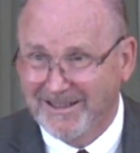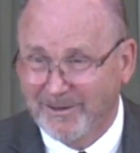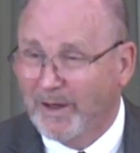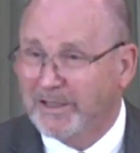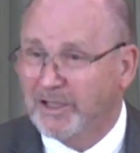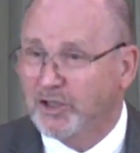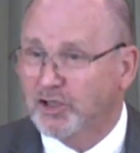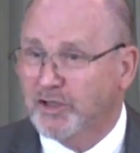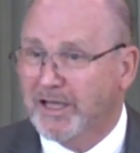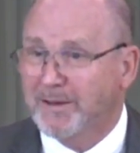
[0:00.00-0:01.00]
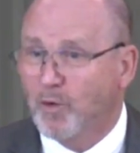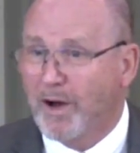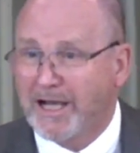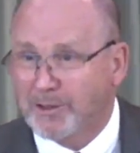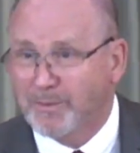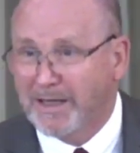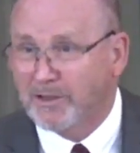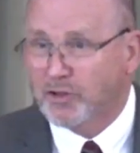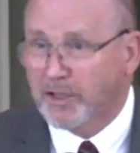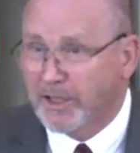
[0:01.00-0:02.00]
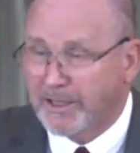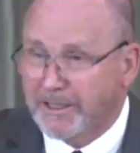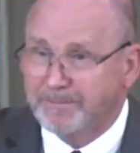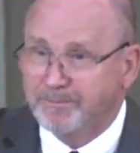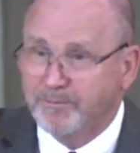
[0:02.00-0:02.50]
What did this same wise man say